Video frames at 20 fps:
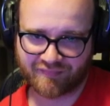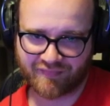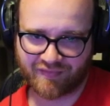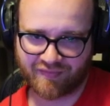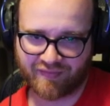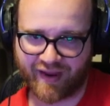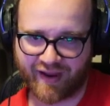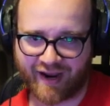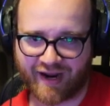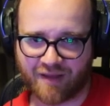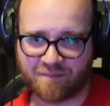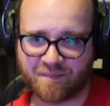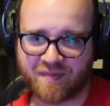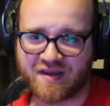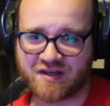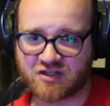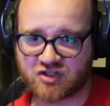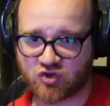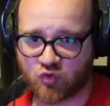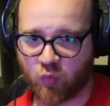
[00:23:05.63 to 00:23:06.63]
They gotta
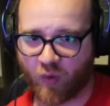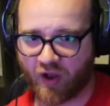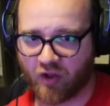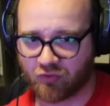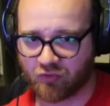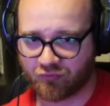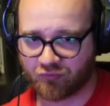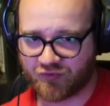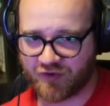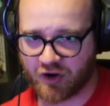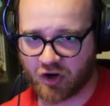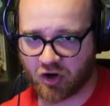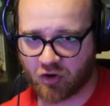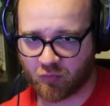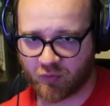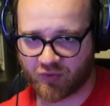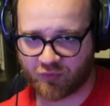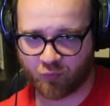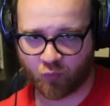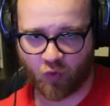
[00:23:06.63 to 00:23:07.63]
beat 12 here
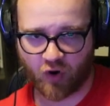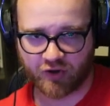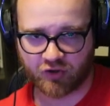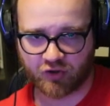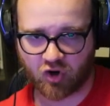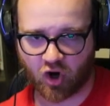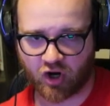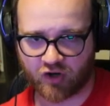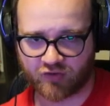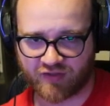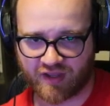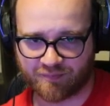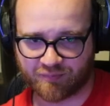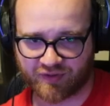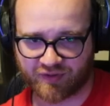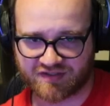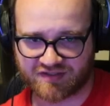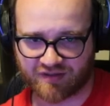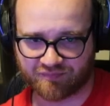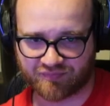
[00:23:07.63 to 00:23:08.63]
with 1 card, and they
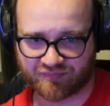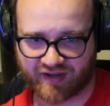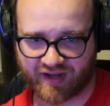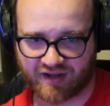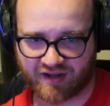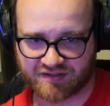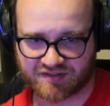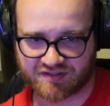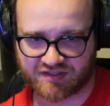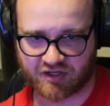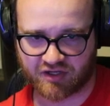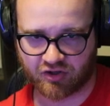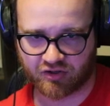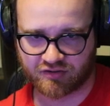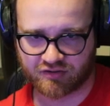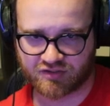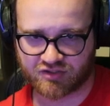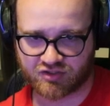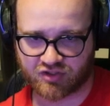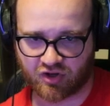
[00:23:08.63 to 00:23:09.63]
played something else here,
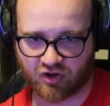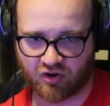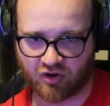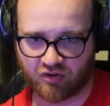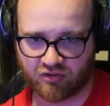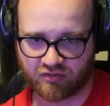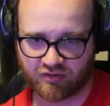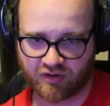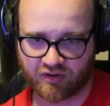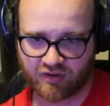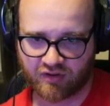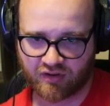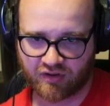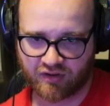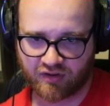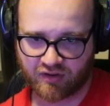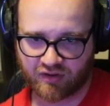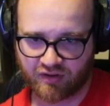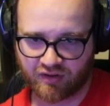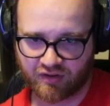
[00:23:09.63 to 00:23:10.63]
so
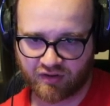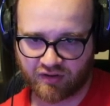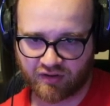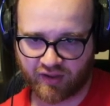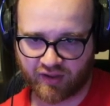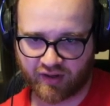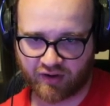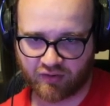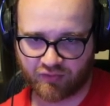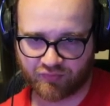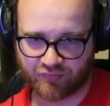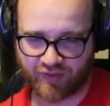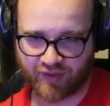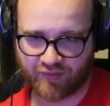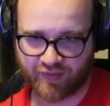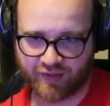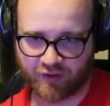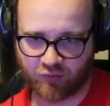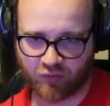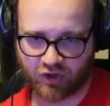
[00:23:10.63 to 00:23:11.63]
I
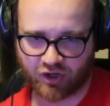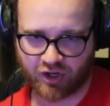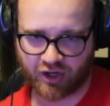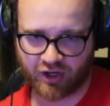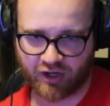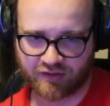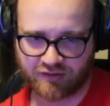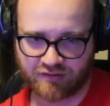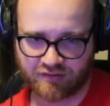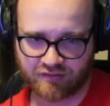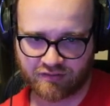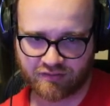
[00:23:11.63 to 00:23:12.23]
think we're good.